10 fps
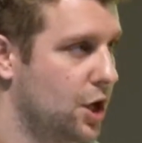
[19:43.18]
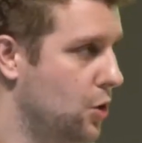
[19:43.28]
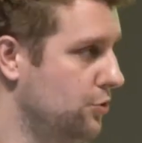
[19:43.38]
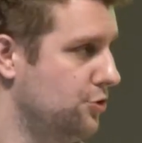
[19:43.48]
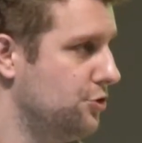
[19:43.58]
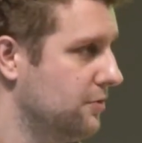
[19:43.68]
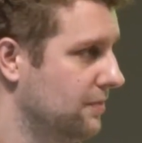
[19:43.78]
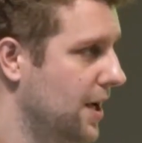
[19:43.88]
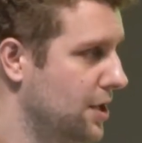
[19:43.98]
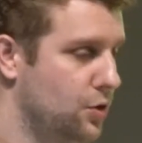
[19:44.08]
Coach
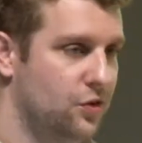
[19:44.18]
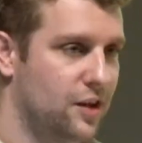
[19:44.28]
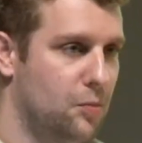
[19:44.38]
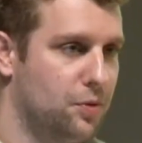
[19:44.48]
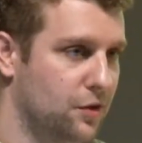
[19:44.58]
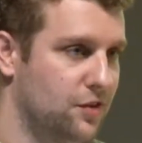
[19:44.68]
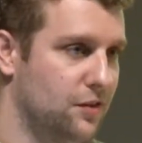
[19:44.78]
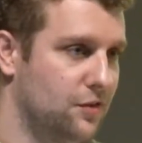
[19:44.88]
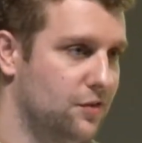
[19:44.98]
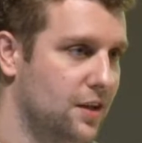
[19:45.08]
and you sell
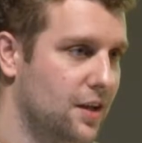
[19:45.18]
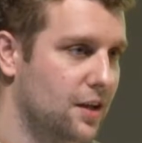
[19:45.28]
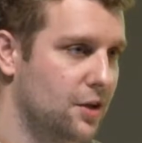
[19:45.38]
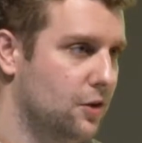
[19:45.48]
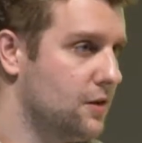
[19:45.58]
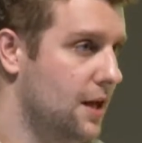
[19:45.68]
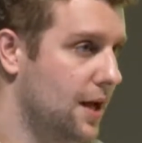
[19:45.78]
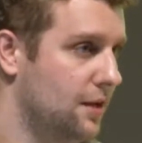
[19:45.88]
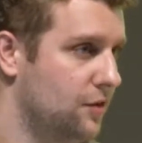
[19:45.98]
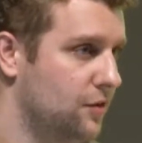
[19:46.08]
purses, your
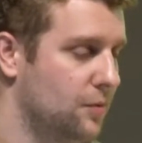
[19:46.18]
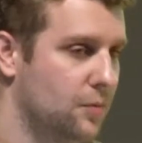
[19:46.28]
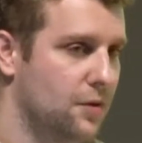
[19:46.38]
clients,